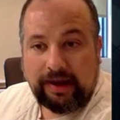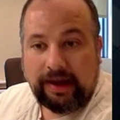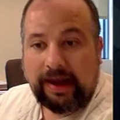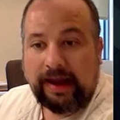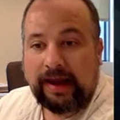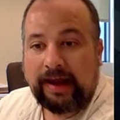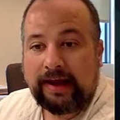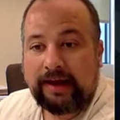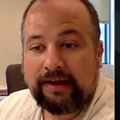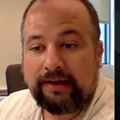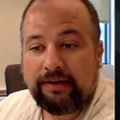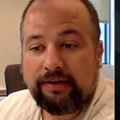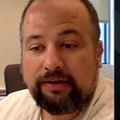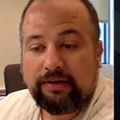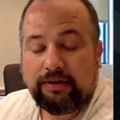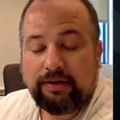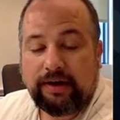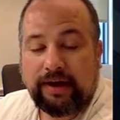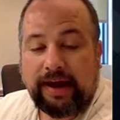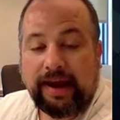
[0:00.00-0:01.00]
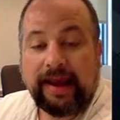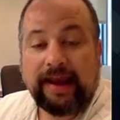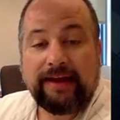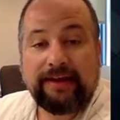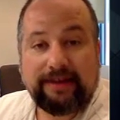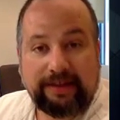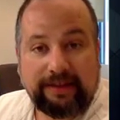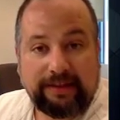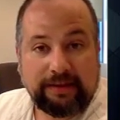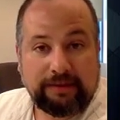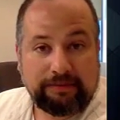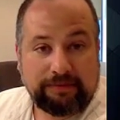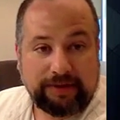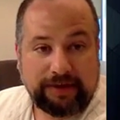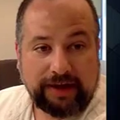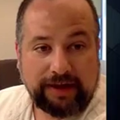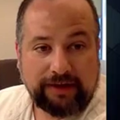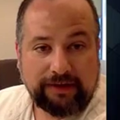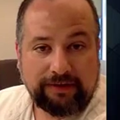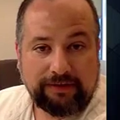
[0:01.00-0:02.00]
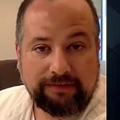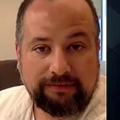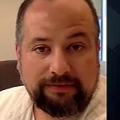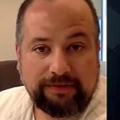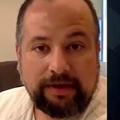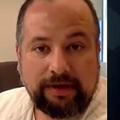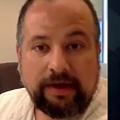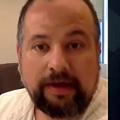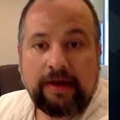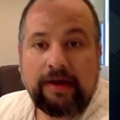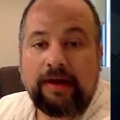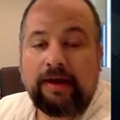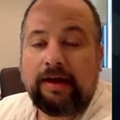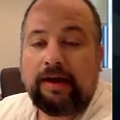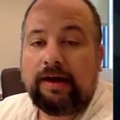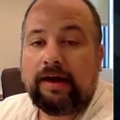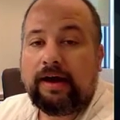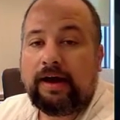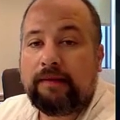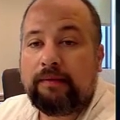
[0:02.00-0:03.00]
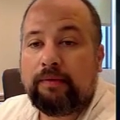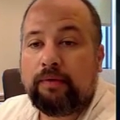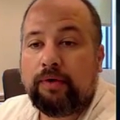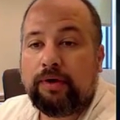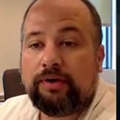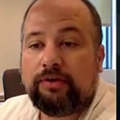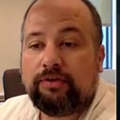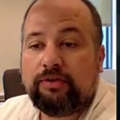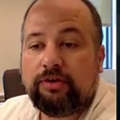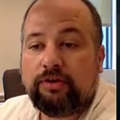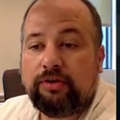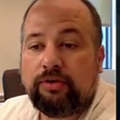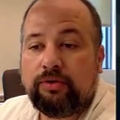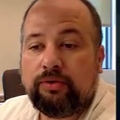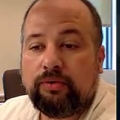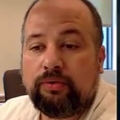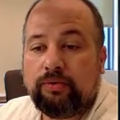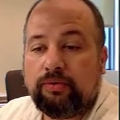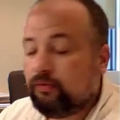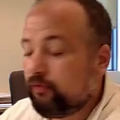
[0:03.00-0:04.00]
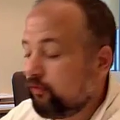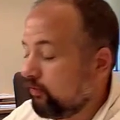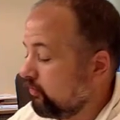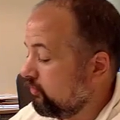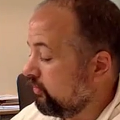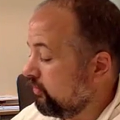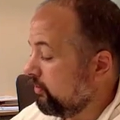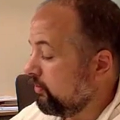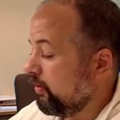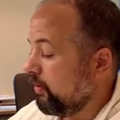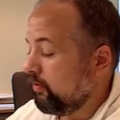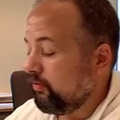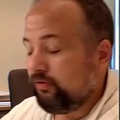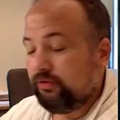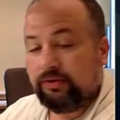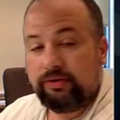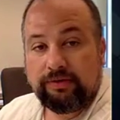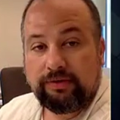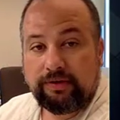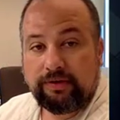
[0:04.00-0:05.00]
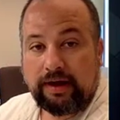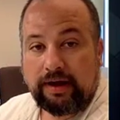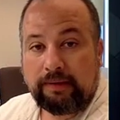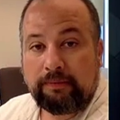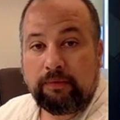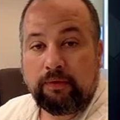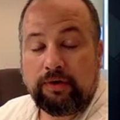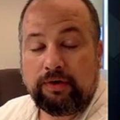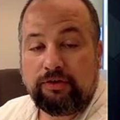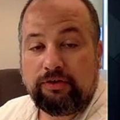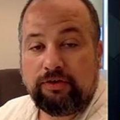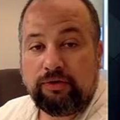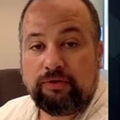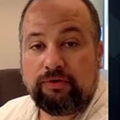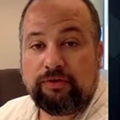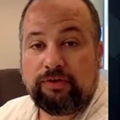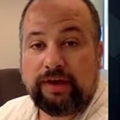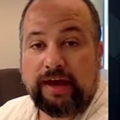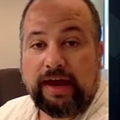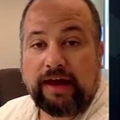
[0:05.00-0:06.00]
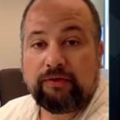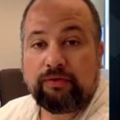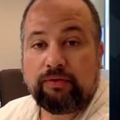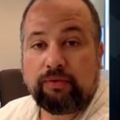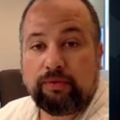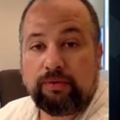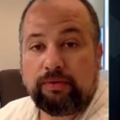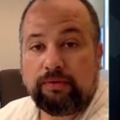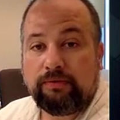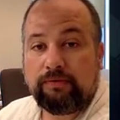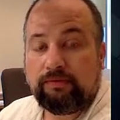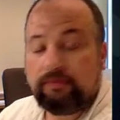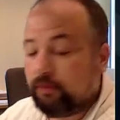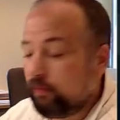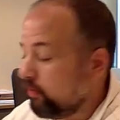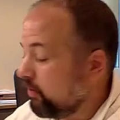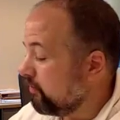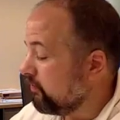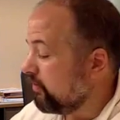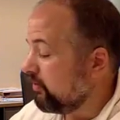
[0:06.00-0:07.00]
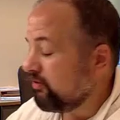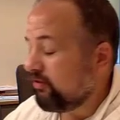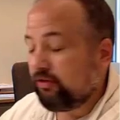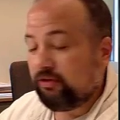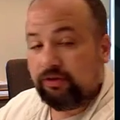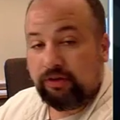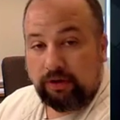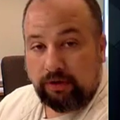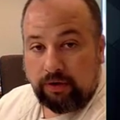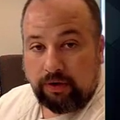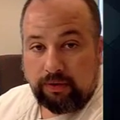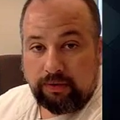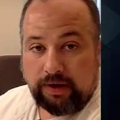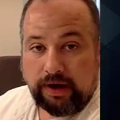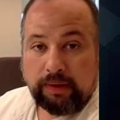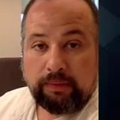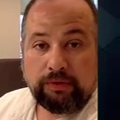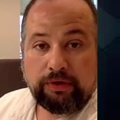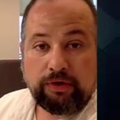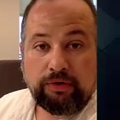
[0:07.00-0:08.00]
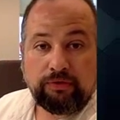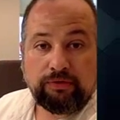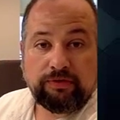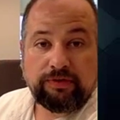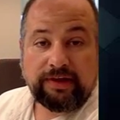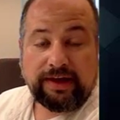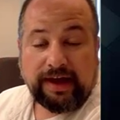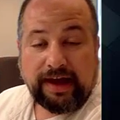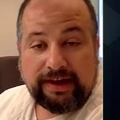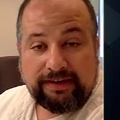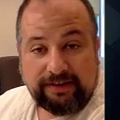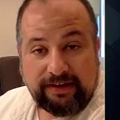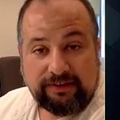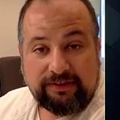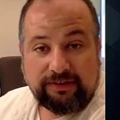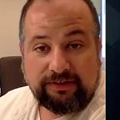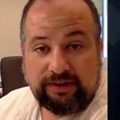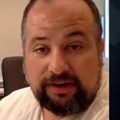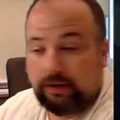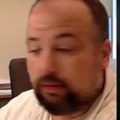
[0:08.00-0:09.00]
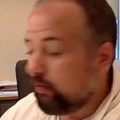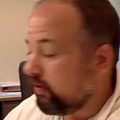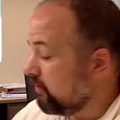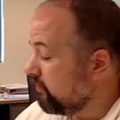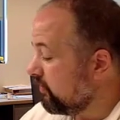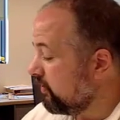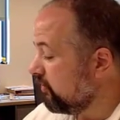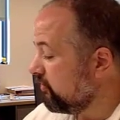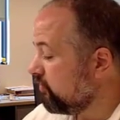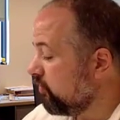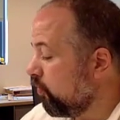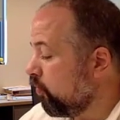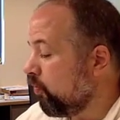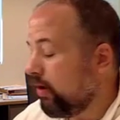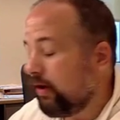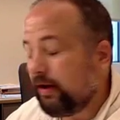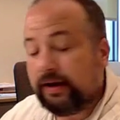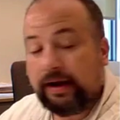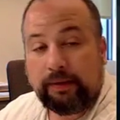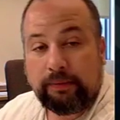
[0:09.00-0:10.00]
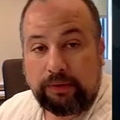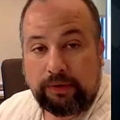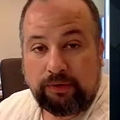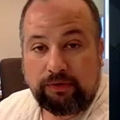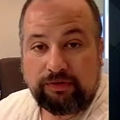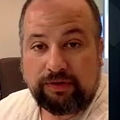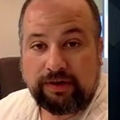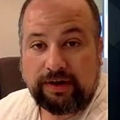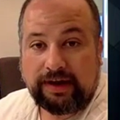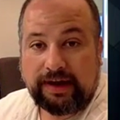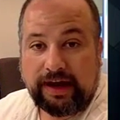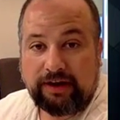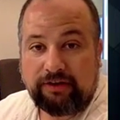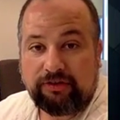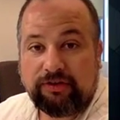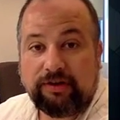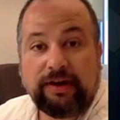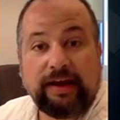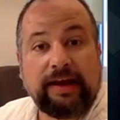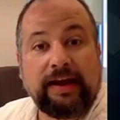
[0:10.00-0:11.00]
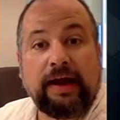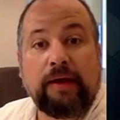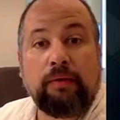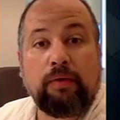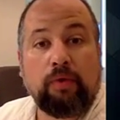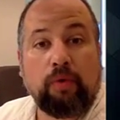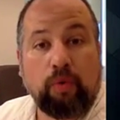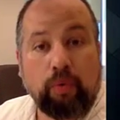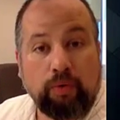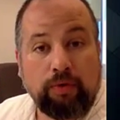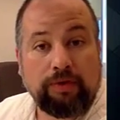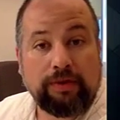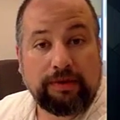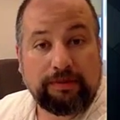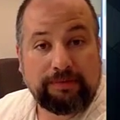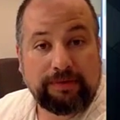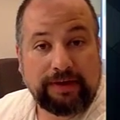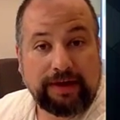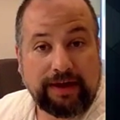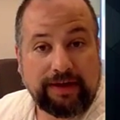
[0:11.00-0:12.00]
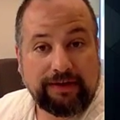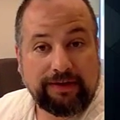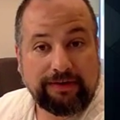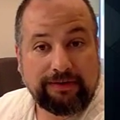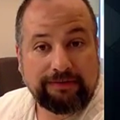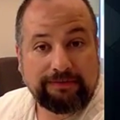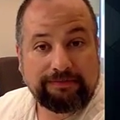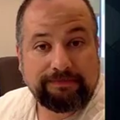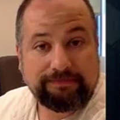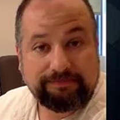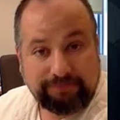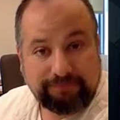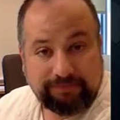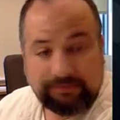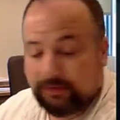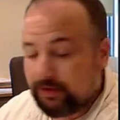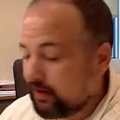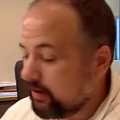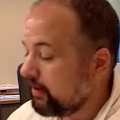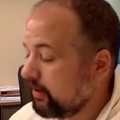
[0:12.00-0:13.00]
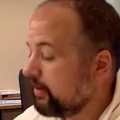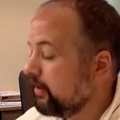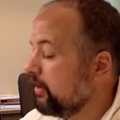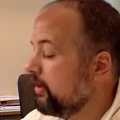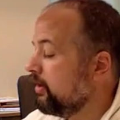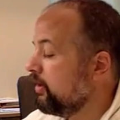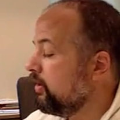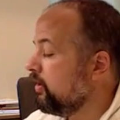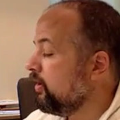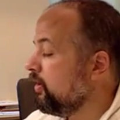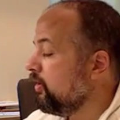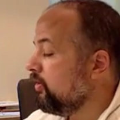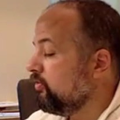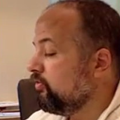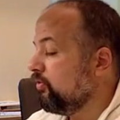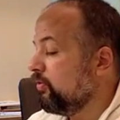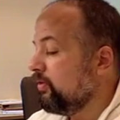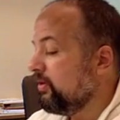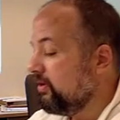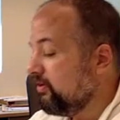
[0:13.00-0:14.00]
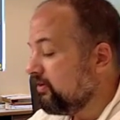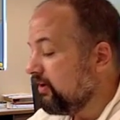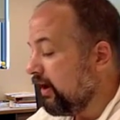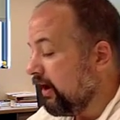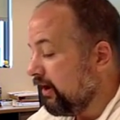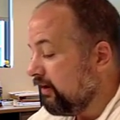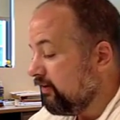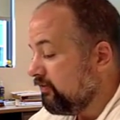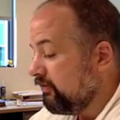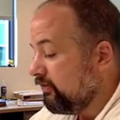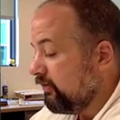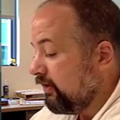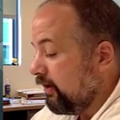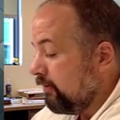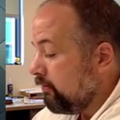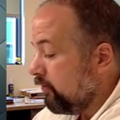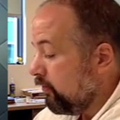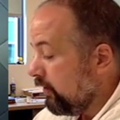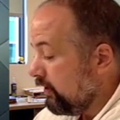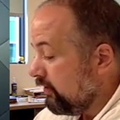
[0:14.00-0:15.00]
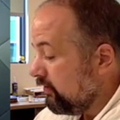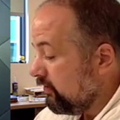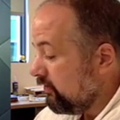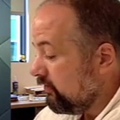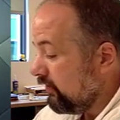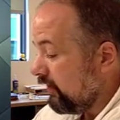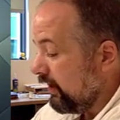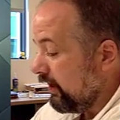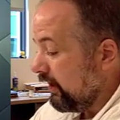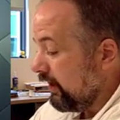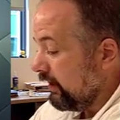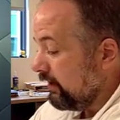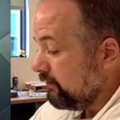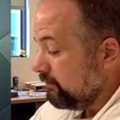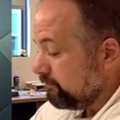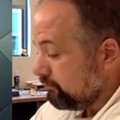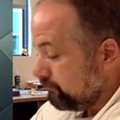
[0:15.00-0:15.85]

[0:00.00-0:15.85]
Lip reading: and ANDing them together, I'm going to use, for zeros, I'm going to use the actual, wherever there's a 0, I will use the identity. Wherever there's a 1, I will use the negation, and I will OR them together. So in this case, I'm going to say